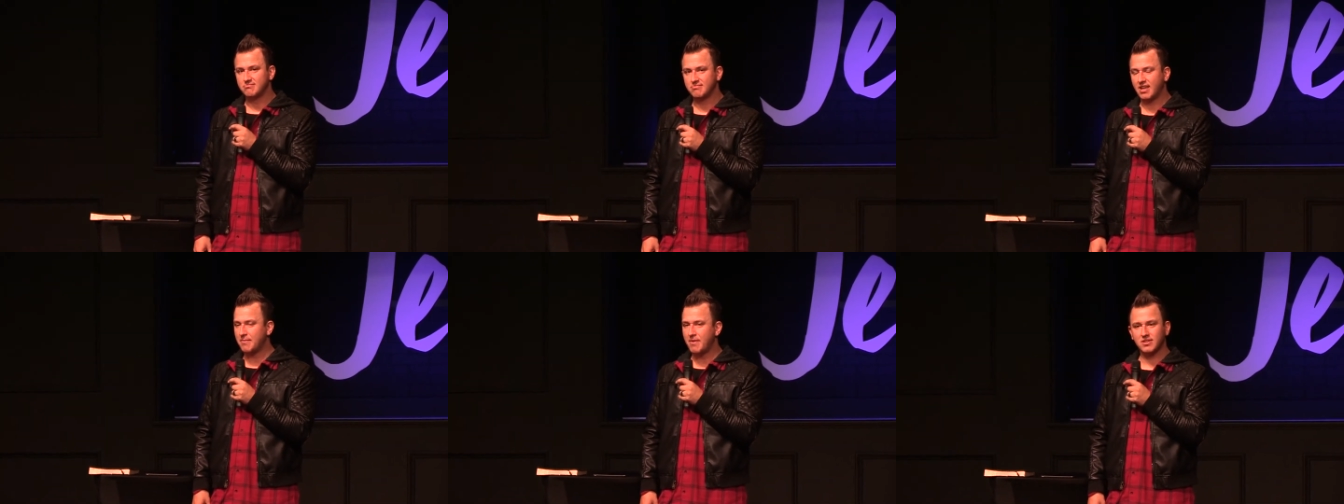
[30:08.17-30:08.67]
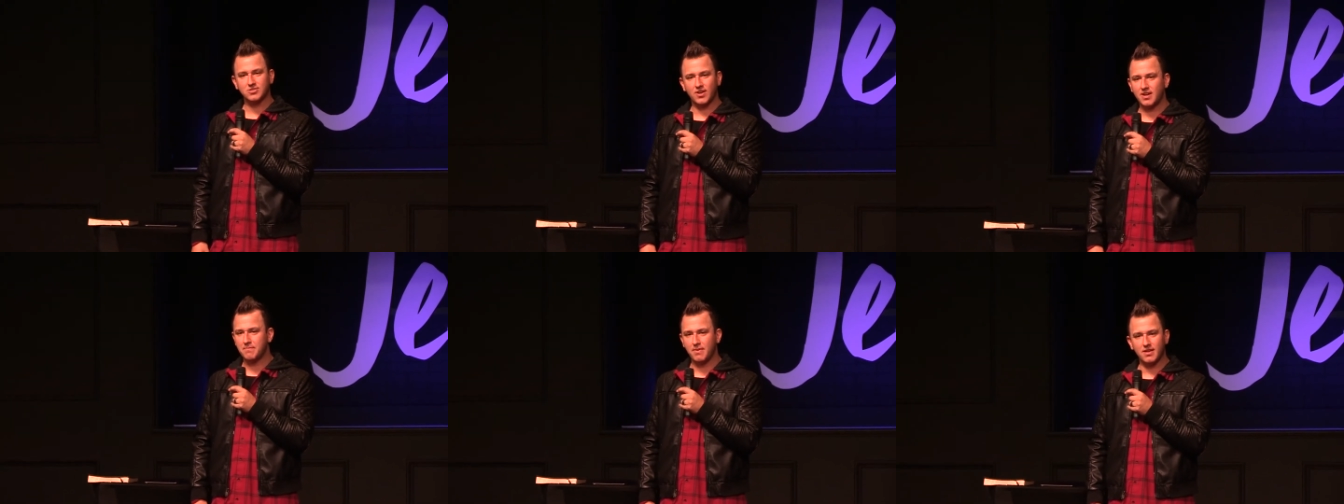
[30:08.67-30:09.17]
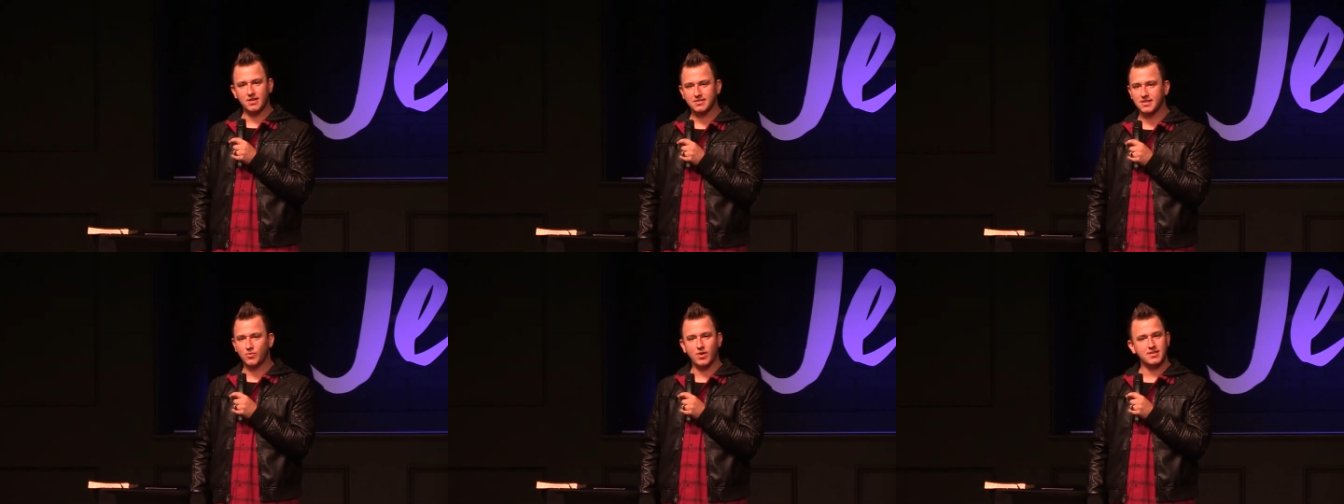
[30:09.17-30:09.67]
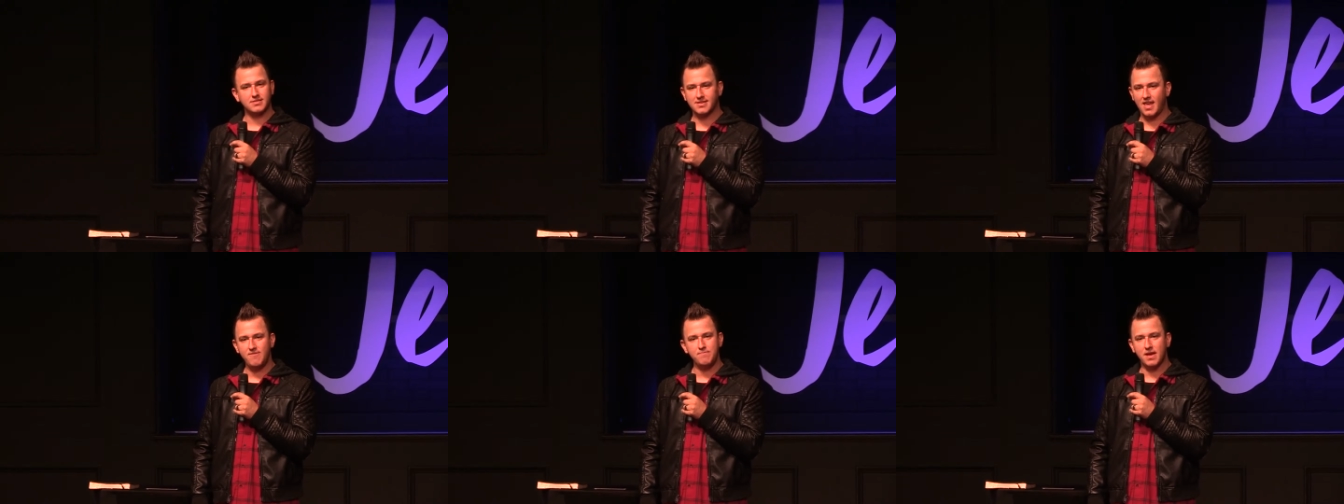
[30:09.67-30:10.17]
And I'm not trying to bug us, and we're not
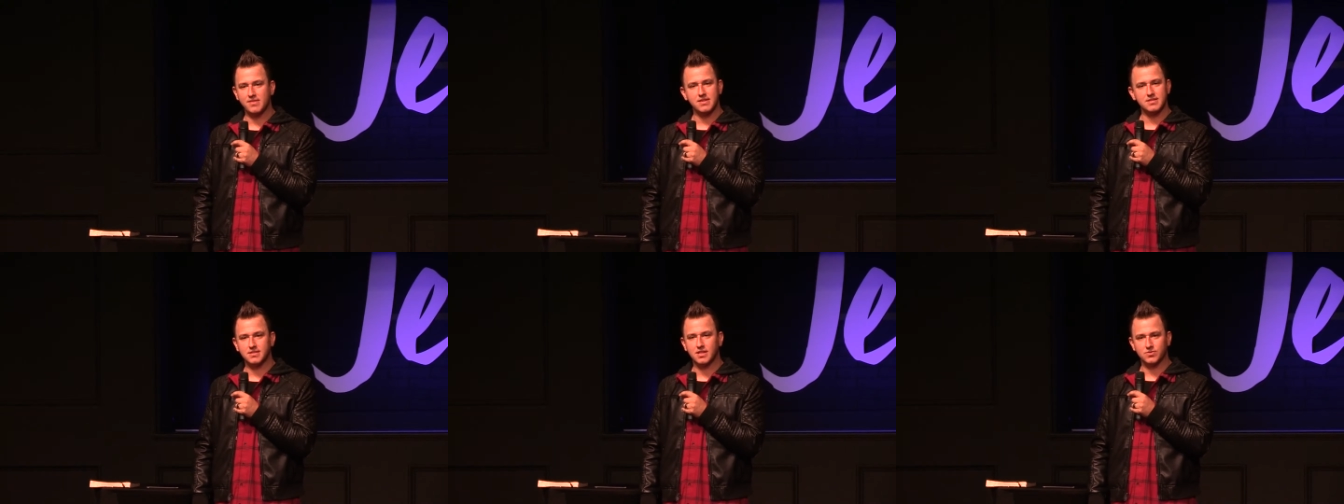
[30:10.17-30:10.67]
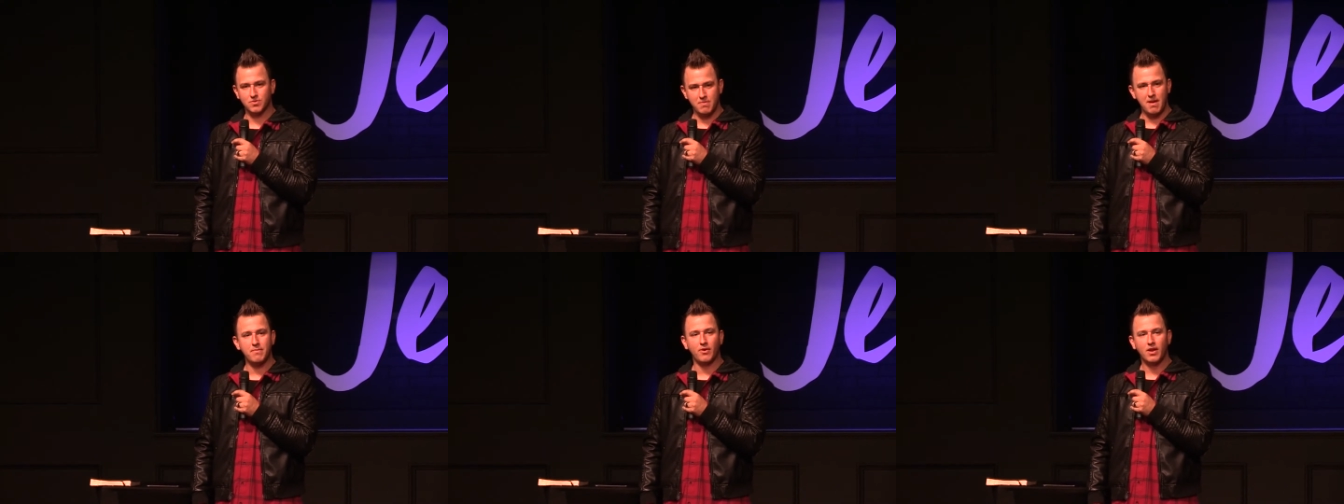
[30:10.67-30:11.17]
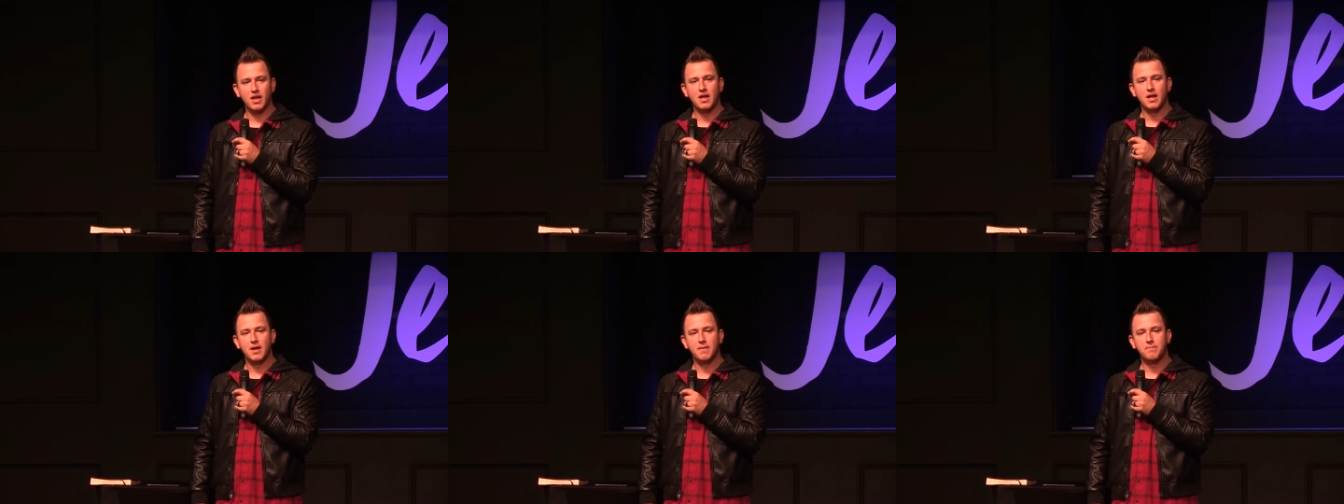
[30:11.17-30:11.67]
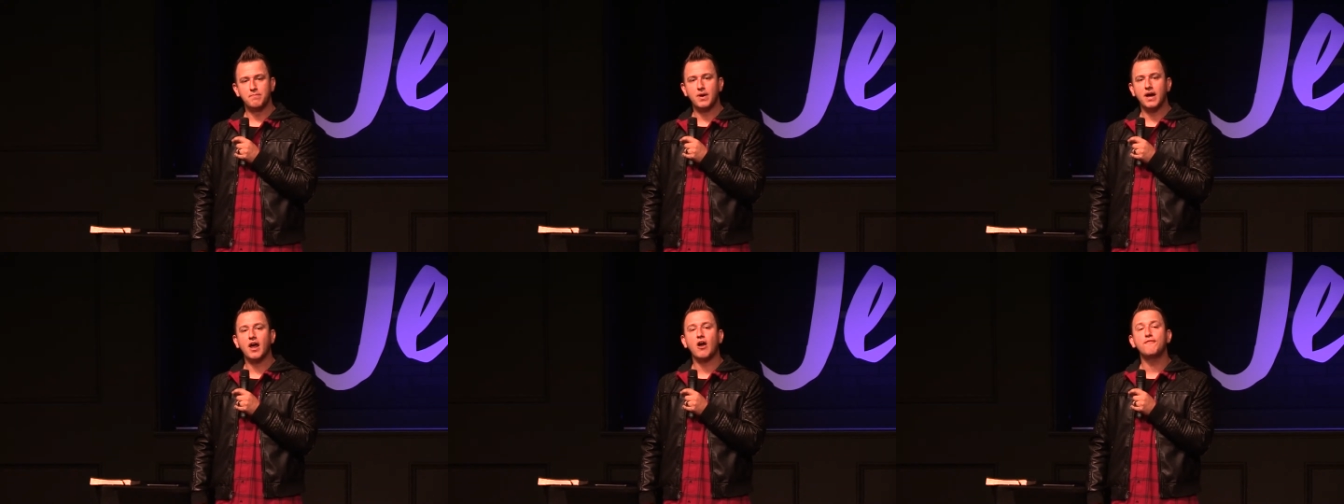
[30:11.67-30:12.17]
saved by these things, remember.
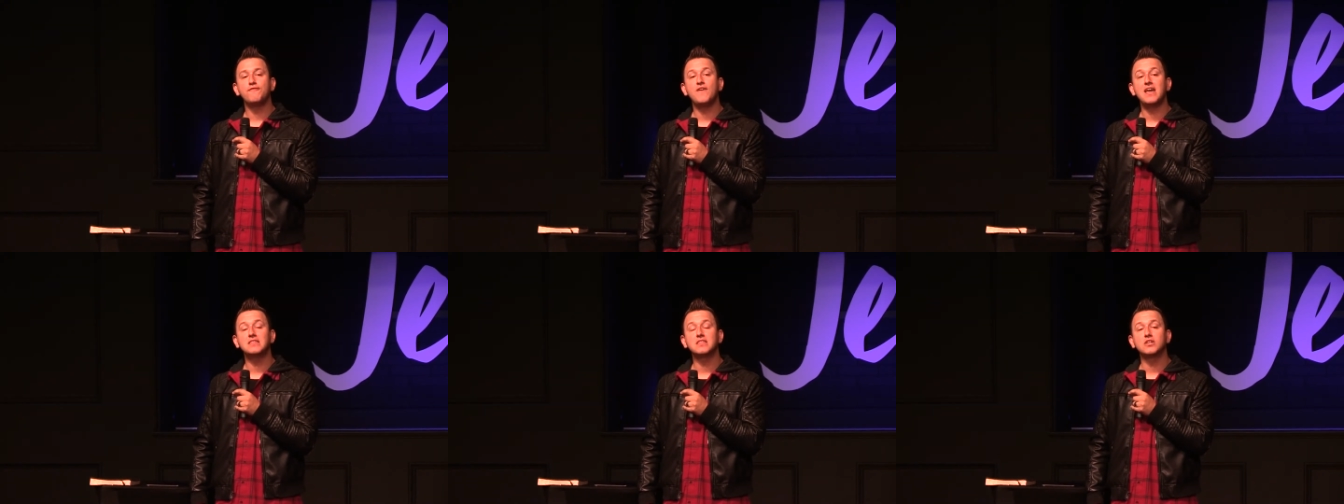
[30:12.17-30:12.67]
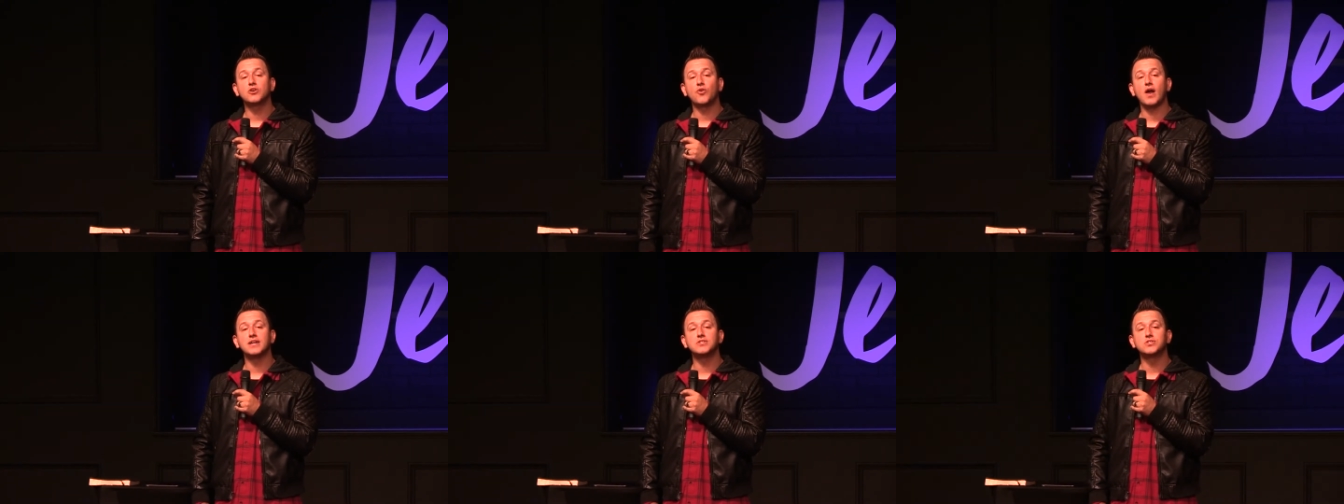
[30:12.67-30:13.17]
But our faith in Christ